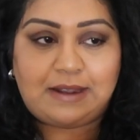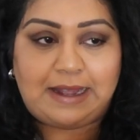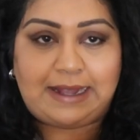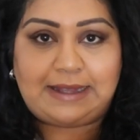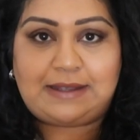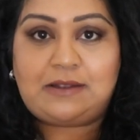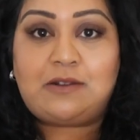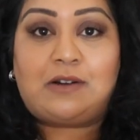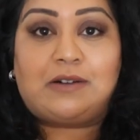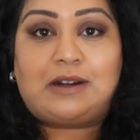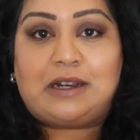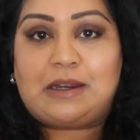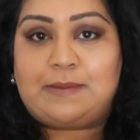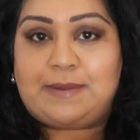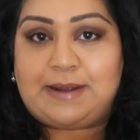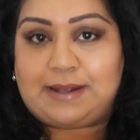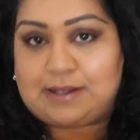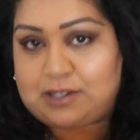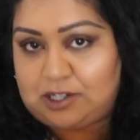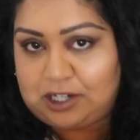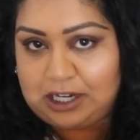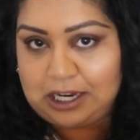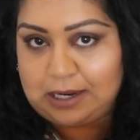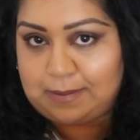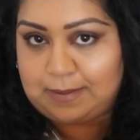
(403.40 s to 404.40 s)
it's not going to be
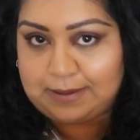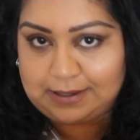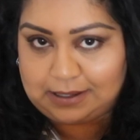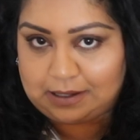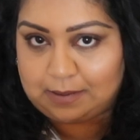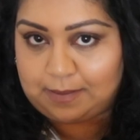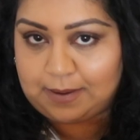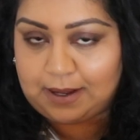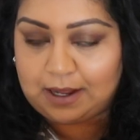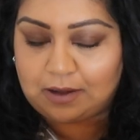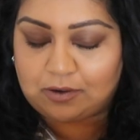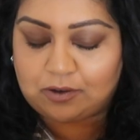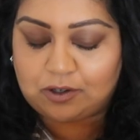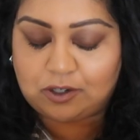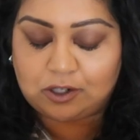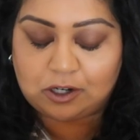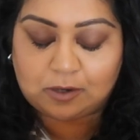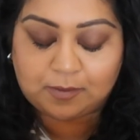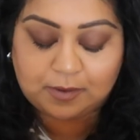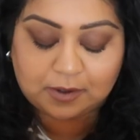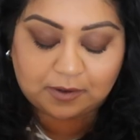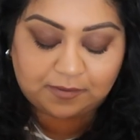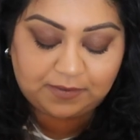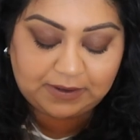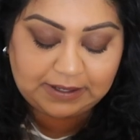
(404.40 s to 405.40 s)
as cheap as the pound
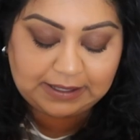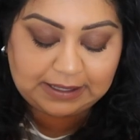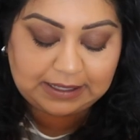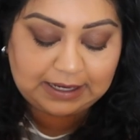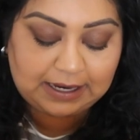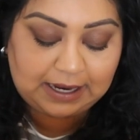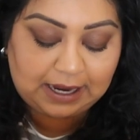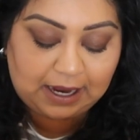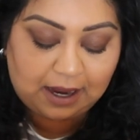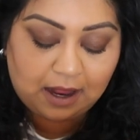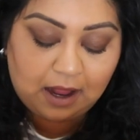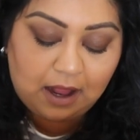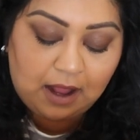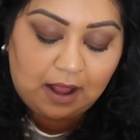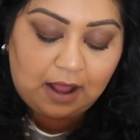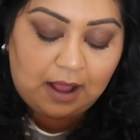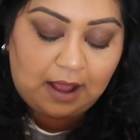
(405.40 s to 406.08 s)
shop, obviously.